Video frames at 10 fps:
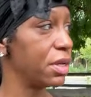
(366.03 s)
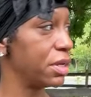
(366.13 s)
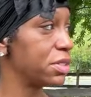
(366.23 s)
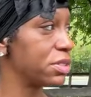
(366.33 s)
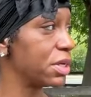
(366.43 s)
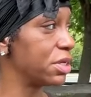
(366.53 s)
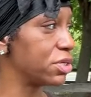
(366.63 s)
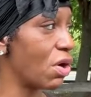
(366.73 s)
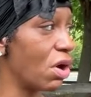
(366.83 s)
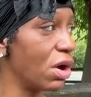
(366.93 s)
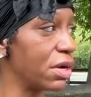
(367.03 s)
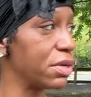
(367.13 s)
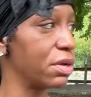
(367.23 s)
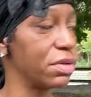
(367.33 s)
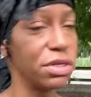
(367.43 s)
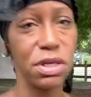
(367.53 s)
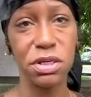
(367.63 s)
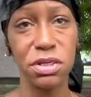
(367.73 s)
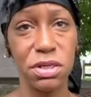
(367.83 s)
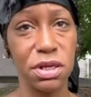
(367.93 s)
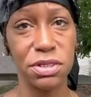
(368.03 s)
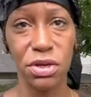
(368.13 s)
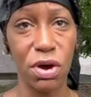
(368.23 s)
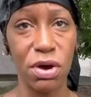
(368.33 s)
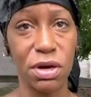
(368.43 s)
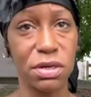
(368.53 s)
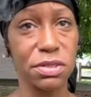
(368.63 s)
It's hard though. It's hard.